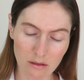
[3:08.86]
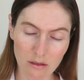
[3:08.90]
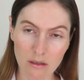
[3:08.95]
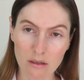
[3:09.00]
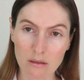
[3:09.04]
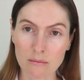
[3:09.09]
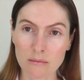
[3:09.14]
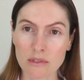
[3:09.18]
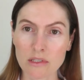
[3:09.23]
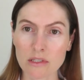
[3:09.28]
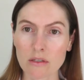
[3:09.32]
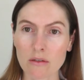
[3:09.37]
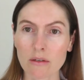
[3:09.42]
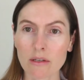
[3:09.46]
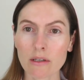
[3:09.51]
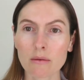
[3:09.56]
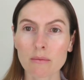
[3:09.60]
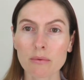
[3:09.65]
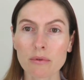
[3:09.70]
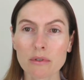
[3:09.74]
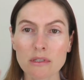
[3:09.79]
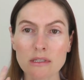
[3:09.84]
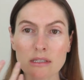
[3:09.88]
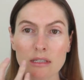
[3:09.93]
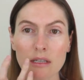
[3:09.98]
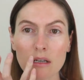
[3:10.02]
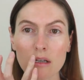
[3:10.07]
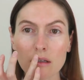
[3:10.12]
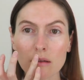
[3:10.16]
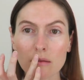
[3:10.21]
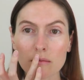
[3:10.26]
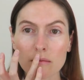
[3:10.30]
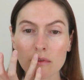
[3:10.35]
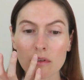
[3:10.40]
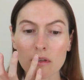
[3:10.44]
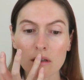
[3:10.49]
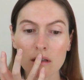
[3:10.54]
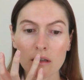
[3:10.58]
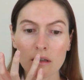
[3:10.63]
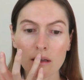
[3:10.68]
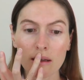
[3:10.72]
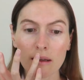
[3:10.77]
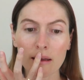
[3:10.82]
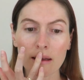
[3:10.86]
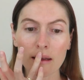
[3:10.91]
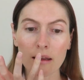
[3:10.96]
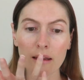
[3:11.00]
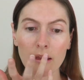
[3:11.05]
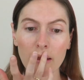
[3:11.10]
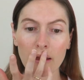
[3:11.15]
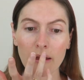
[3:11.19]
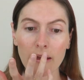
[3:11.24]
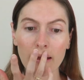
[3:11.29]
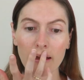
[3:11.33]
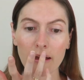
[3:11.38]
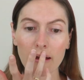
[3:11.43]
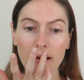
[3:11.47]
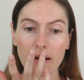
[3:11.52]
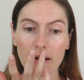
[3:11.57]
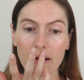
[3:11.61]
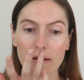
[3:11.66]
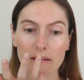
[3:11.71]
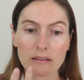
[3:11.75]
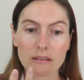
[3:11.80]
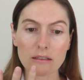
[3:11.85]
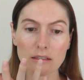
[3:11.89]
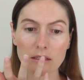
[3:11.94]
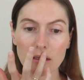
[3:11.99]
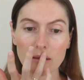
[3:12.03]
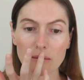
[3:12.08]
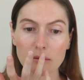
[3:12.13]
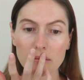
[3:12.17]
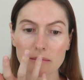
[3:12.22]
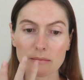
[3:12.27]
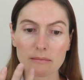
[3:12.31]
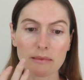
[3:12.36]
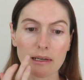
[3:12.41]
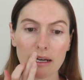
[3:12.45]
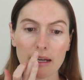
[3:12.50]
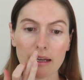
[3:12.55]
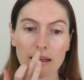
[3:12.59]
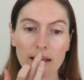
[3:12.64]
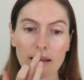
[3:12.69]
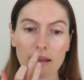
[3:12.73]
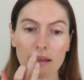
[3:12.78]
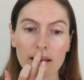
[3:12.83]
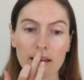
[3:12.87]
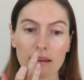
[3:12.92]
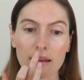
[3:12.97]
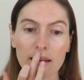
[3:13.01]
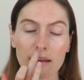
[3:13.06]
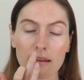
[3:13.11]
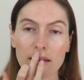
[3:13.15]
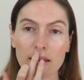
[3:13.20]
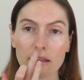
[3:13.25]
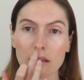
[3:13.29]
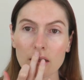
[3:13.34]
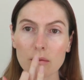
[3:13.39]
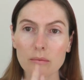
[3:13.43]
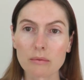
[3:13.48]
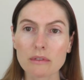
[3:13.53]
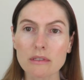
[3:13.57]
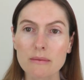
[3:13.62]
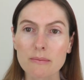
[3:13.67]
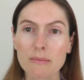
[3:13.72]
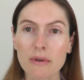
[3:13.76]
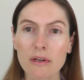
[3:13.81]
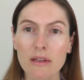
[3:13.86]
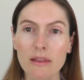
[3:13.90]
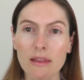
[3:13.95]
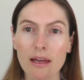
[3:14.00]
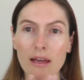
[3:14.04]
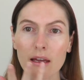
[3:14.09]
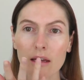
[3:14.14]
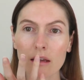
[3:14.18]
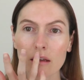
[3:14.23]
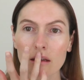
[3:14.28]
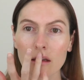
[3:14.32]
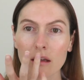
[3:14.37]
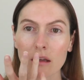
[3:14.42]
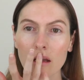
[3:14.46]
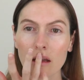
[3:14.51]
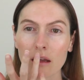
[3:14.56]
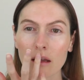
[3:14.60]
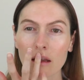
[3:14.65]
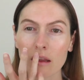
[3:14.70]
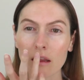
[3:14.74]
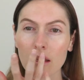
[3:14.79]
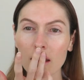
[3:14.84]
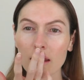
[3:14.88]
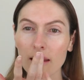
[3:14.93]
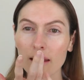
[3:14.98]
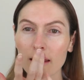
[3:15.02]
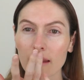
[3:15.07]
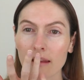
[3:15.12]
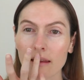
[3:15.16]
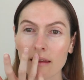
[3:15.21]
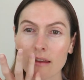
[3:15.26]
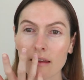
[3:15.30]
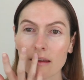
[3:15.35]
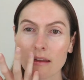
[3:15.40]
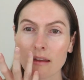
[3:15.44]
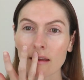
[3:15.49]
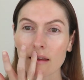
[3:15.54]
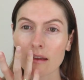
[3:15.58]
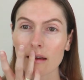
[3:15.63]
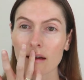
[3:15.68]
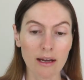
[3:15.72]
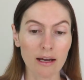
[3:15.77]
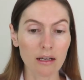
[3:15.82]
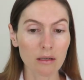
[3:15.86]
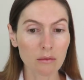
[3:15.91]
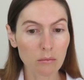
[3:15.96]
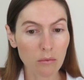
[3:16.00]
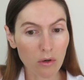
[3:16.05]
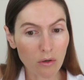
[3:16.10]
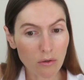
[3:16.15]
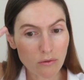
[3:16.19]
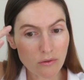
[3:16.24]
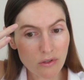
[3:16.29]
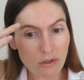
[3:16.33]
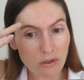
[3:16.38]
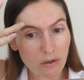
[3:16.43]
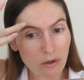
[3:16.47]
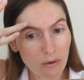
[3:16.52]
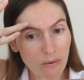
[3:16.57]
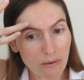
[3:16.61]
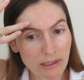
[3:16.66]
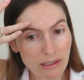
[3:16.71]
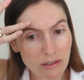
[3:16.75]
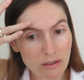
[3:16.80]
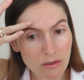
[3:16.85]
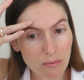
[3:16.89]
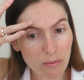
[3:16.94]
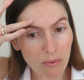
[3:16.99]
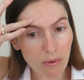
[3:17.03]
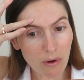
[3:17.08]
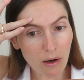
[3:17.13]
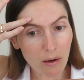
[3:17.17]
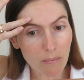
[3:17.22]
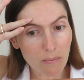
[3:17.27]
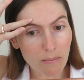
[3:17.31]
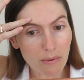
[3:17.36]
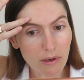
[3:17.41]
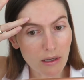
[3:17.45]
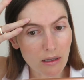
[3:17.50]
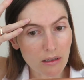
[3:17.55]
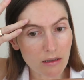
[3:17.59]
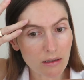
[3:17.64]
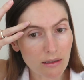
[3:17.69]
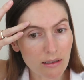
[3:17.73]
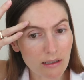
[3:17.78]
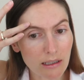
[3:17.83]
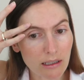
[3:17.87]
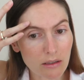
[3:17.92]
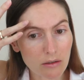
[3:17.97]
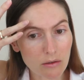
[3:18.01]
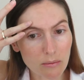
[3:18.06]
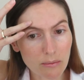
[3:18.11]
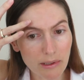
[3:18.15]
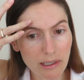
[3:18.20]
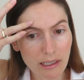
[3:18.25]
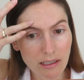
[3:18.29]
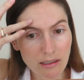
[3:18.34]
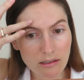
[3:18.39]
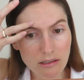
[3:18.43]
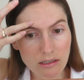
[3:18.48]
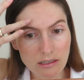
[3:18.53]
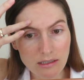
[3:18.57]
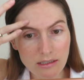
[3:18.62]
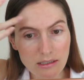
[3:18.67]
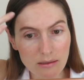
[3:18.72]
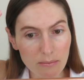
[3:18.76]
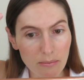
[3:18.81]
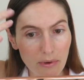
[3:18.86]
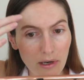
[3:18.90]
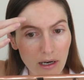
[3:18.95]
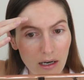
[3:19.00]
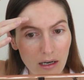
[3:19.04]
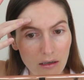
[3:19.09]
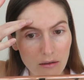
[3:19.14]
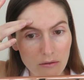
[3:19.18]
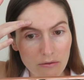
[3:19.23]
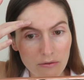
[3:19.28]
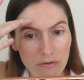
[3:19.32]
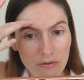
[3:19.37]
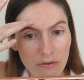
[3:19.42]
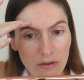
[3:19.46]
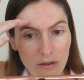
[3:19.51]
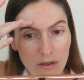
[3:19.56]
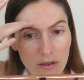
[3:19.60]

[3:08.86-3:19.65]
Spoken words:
I'm just going to put some on the top of my cupid's bow there. And I'm also going to pop a little bit just above